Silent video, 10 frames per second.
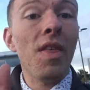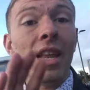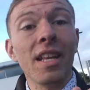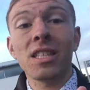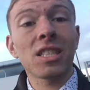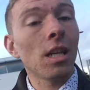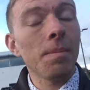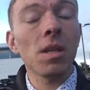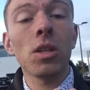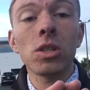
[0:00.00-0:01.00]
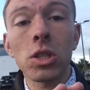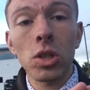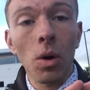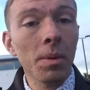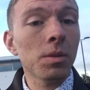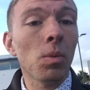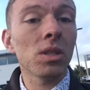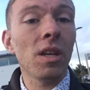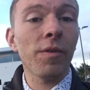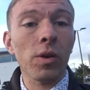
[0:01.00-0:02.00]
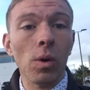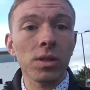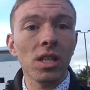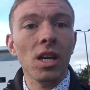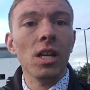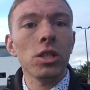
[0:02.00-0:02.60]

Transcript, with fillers: then it's going to be so much more difficult